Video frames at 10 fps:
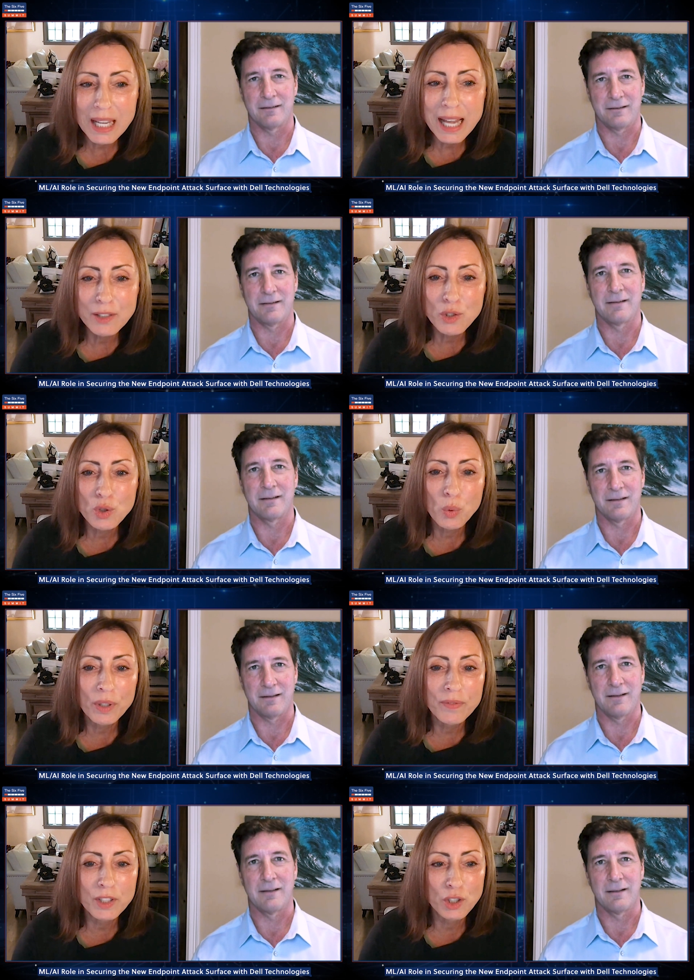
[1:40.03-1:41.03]
Speaker 1: and sort
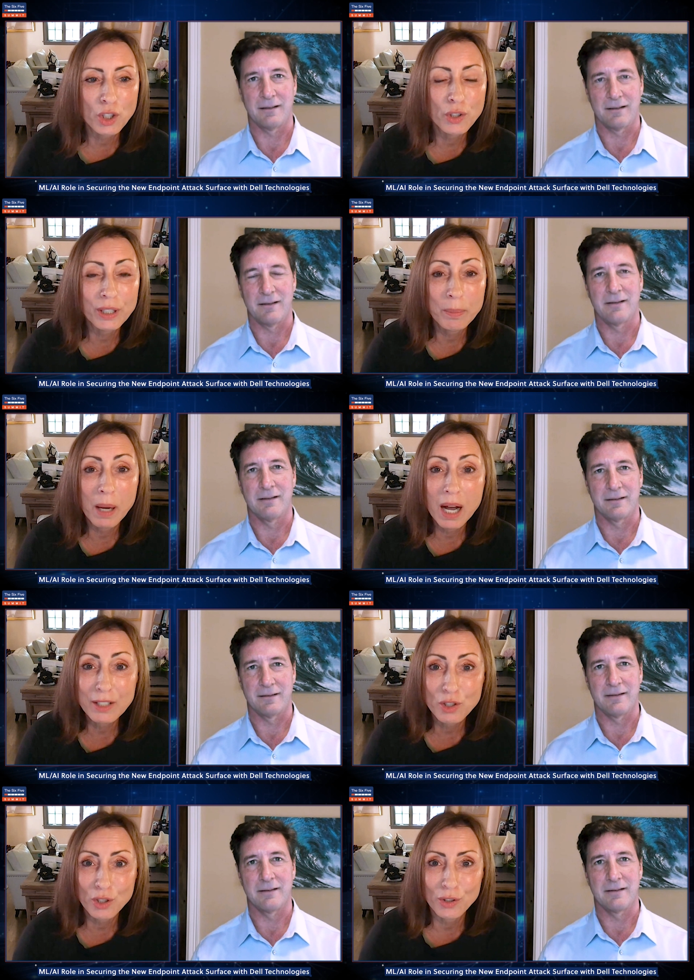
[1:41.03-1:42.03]
of the security
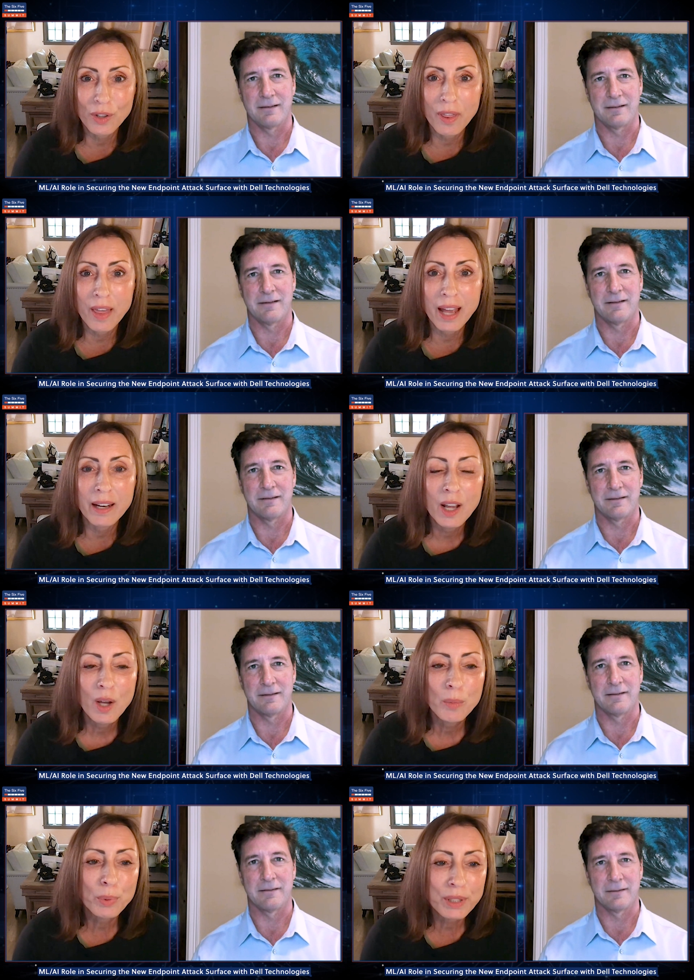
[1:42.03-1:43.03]
posture that
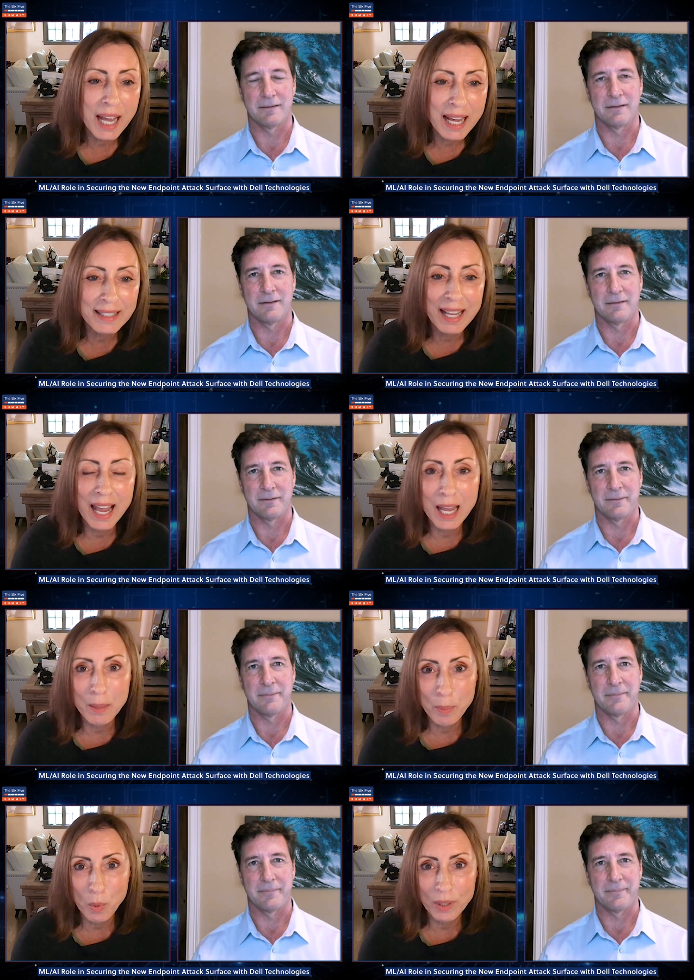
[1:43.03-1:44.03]
protects
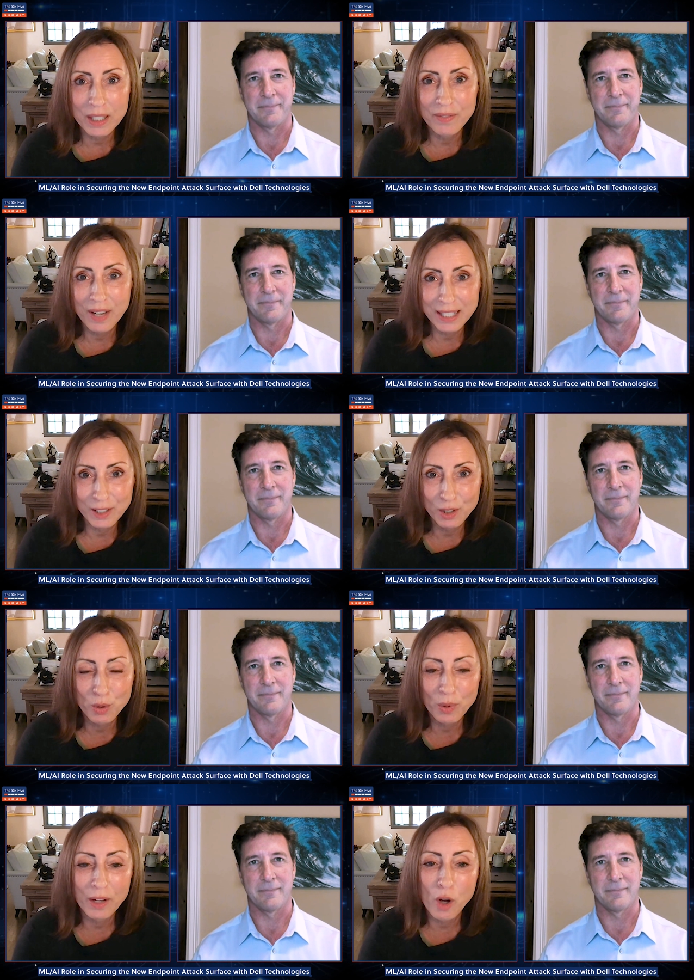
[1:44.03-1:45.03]
endpoint devices
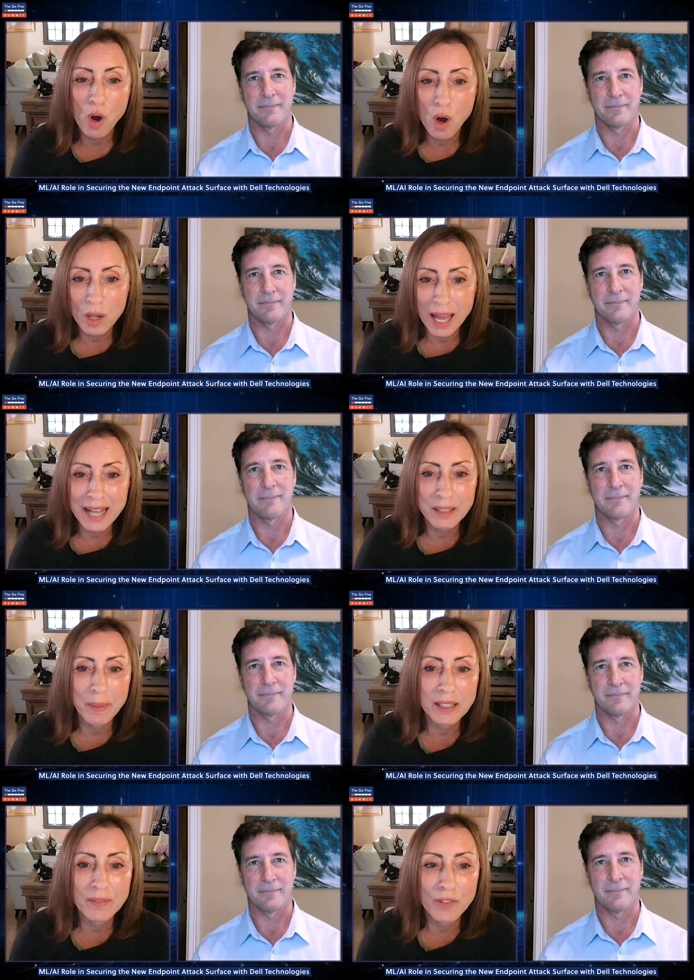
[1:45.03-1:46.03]
throughout all
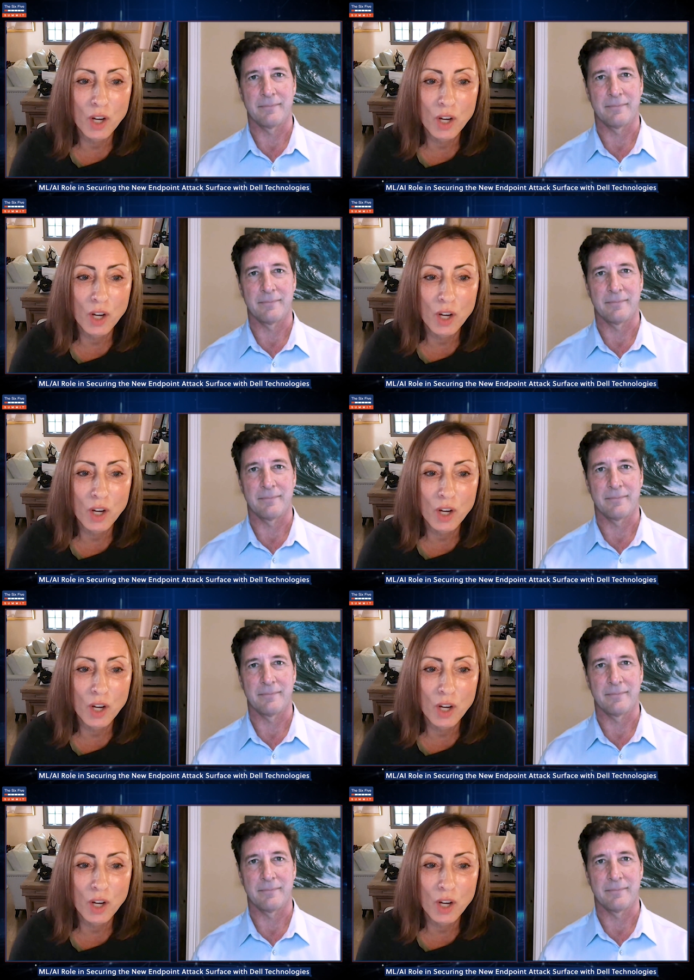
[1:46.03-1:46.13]
aspects of the